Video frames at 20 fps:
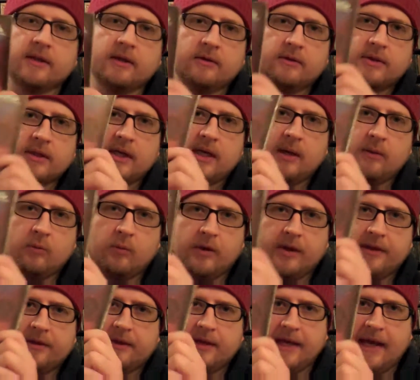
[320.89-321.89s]
used to come
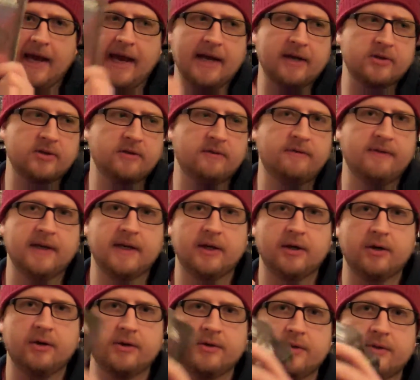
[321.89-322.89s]
with the action
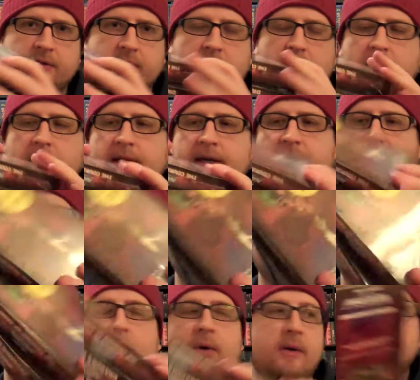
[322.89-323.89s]
figures, so I never did
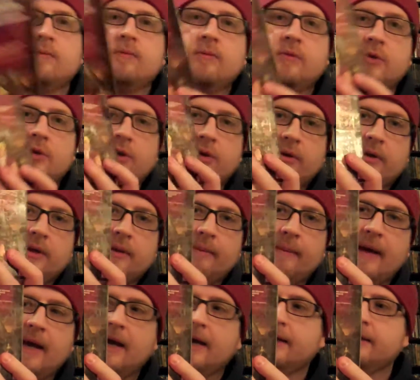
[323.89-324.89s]
open them. I'll show you the
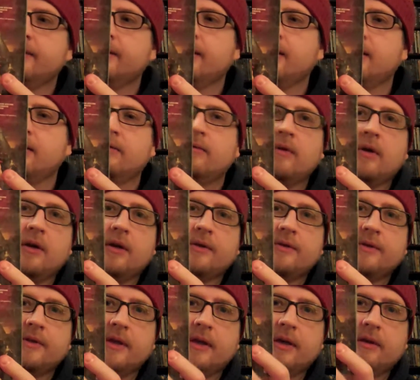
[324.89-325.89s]
back there
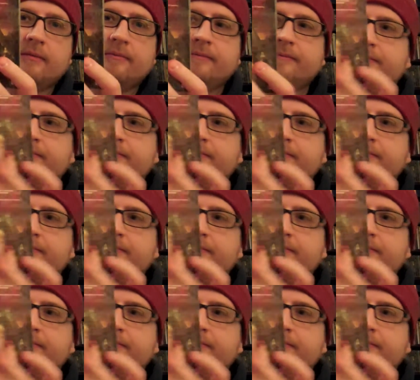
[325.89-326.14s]
also.